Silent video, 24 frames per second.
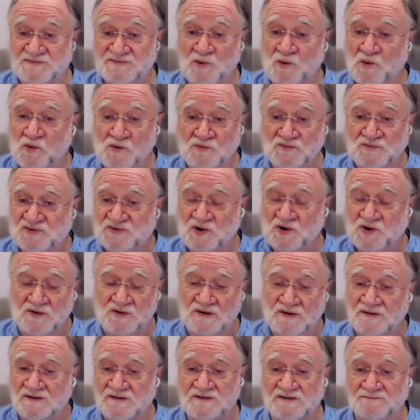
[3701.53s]
small
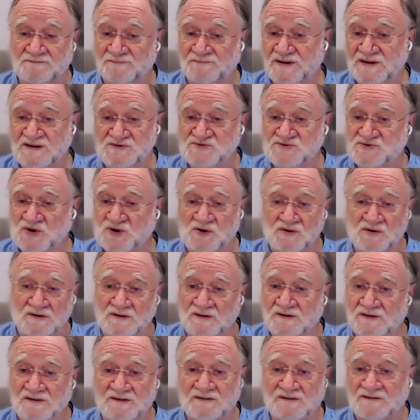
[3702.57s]
chocolate, big
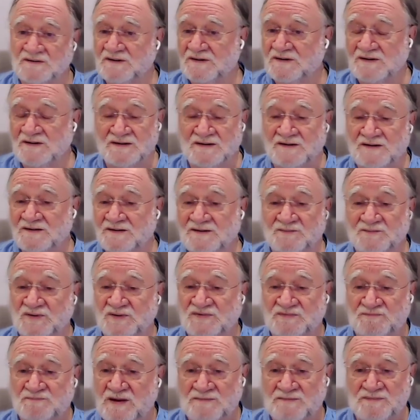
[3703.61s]
chocolate,
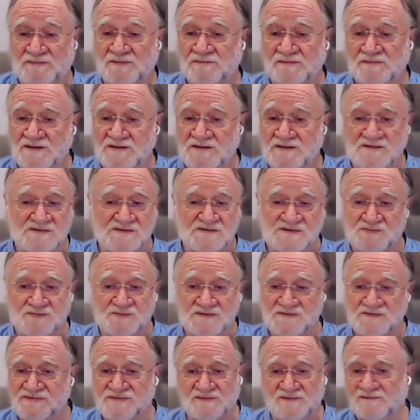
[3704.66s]
with peppermint,
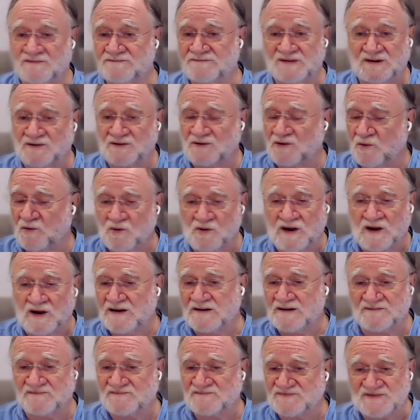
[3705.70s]
with, you know, all
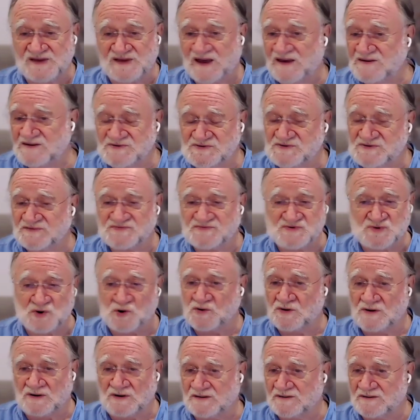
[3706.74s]
kind of tastes of
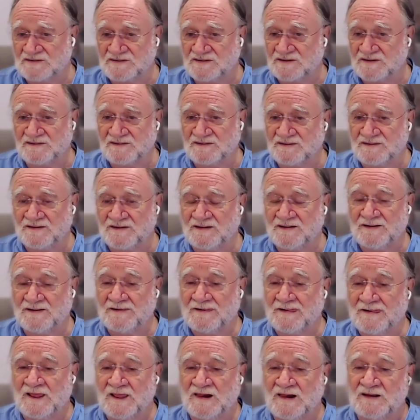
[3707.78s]
chocolate, yeah?
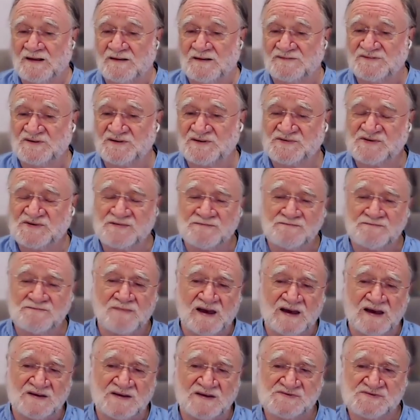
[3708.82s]
Just
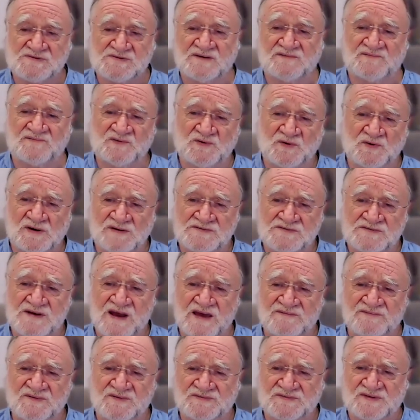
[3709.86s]
imagine if you had
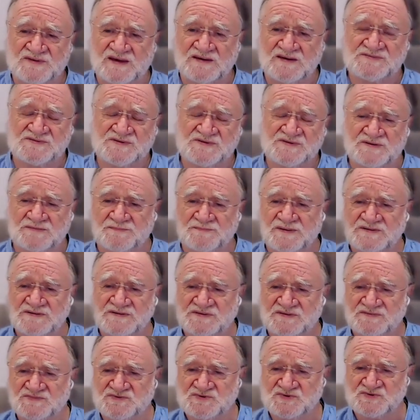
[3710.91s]
never tasted a
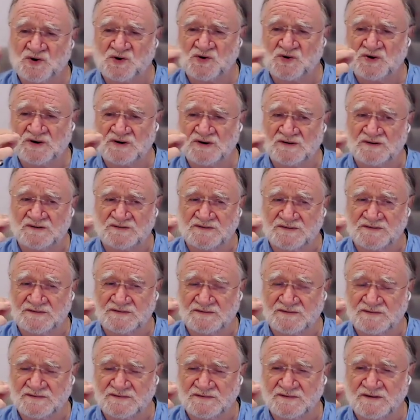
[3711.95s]
piece of chocolate,
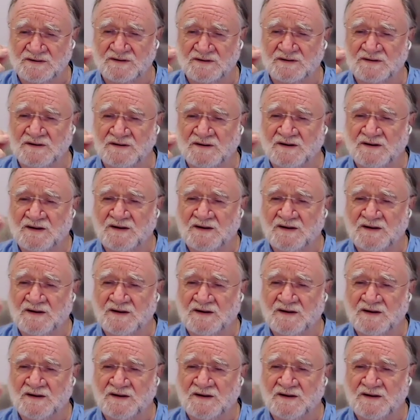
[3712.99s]
yeah?